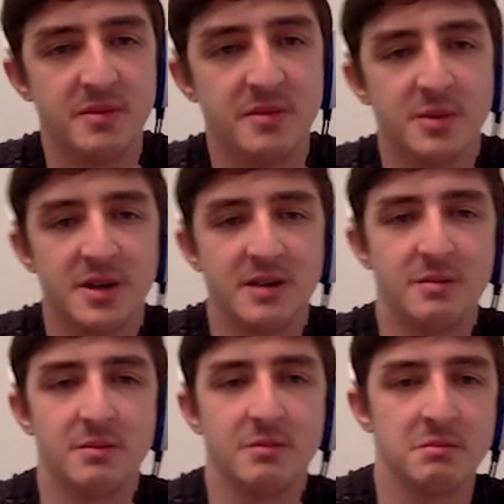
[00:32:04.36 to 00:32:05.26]
as well.
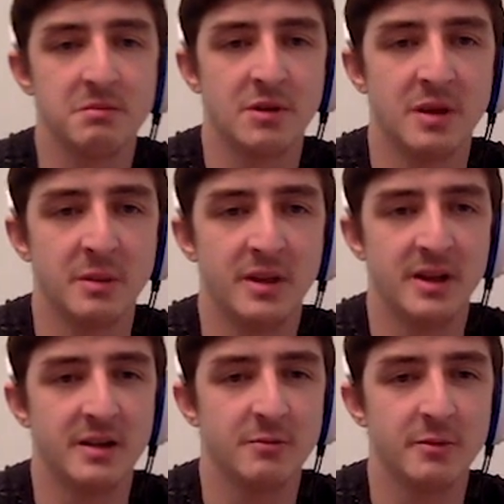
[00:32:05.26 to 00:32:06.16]
Brilliant
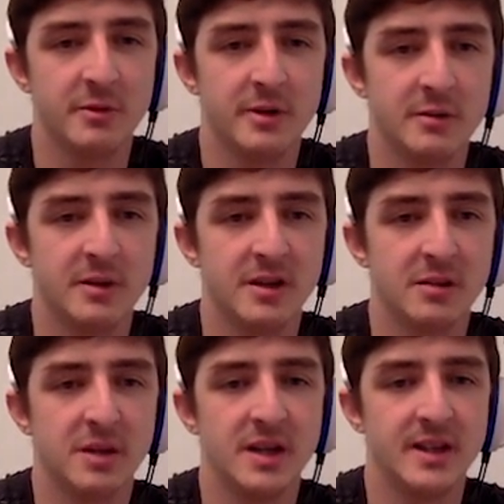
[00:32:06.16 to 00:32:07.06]
play. Really, really
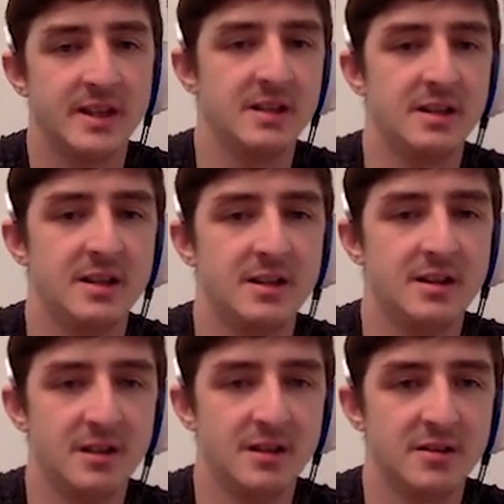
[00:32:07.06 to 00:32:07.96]
good play there.
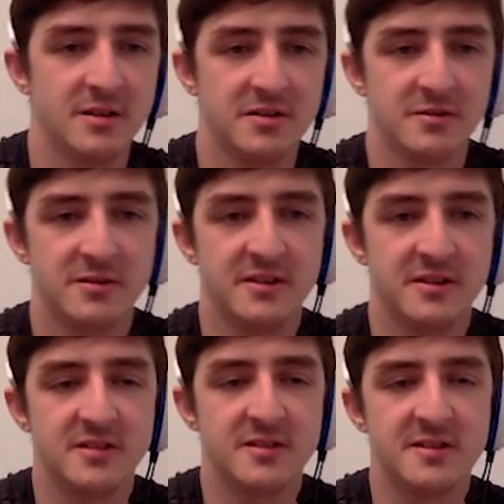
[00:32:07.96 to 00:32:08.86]
So
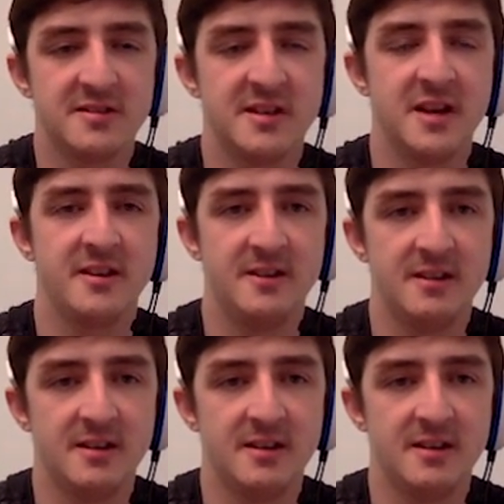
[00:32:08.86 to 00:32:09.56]
into the decider then.